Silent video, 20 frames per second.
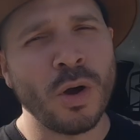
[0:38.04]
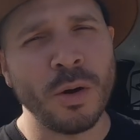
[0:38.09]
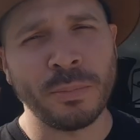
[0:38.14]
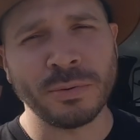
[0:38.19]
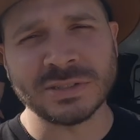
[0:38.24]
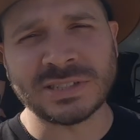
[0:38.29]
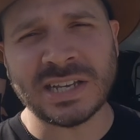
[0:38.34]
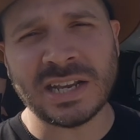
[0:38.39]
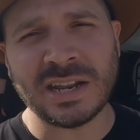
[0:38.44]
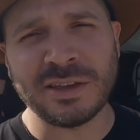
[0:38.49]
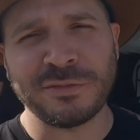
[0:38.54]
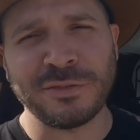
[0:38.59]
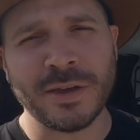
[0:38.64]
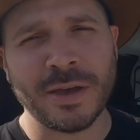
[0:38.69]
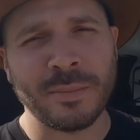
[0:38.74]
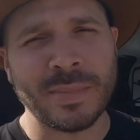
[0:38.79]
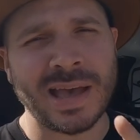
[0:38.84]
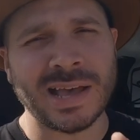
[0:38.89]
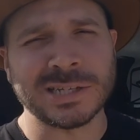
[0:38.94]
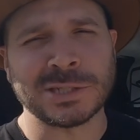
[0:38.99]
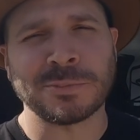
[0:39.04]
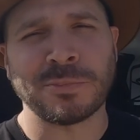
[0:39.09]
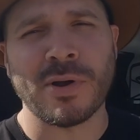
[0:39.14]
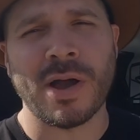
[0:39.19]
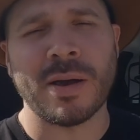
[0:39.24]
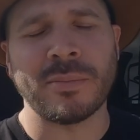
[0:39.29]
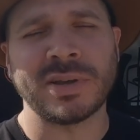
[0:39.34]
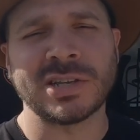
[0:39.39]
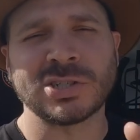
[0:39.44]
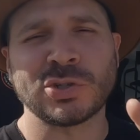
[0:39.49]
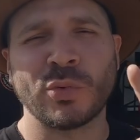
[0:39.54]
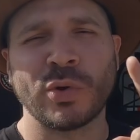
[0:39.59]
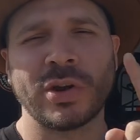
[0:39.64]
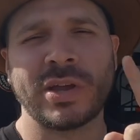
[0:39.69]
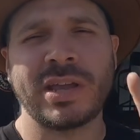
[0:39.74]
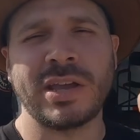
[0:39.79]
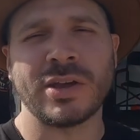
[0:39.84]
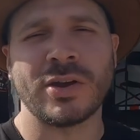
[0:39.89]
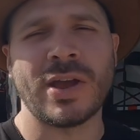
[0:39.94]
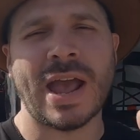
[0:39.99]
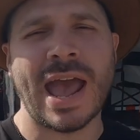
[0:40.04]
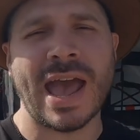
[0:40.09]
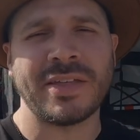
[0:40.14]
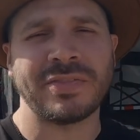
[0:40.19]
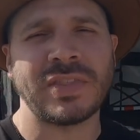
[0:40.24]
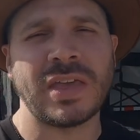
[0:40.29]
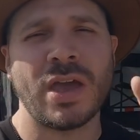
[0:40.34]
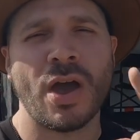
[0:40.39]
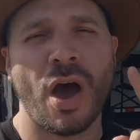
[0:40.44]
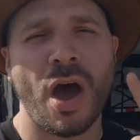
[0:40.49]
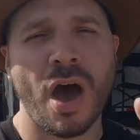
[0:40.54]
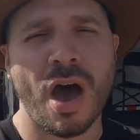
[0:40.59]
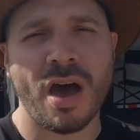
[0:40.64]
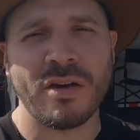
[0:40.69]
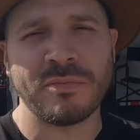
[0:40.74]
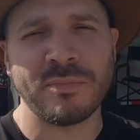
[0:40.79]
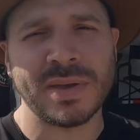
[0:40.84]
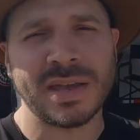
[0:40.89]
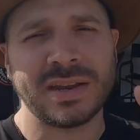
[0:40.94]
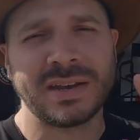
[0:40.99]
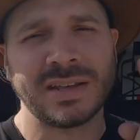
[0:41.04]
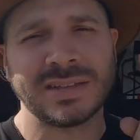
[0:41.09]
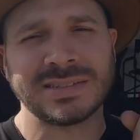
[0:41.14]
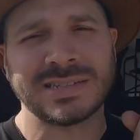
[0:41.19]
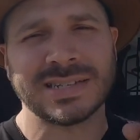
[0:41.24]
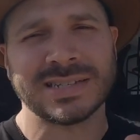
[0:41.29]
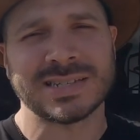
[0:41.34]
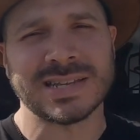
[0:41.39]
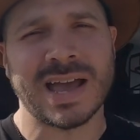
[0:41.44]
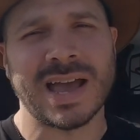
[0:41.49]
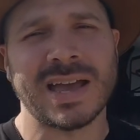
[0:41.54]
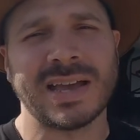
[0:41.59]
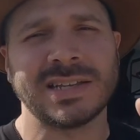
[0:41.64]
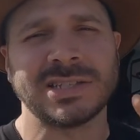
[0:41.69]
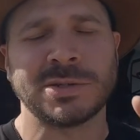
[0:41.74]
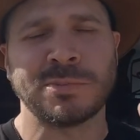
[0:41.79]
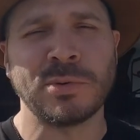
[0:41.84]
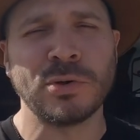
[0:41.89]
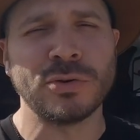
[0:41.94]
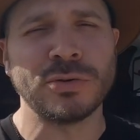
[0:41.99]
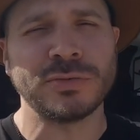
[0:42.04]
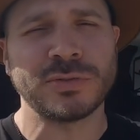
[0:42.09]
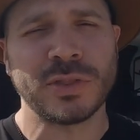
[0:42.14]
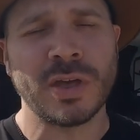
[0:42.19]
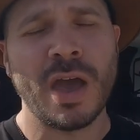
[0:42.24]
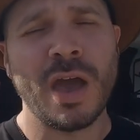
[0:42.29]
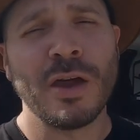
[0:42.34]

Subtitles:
Well, Bertini fam, as promised, we're here at the Hofmann Designs booth.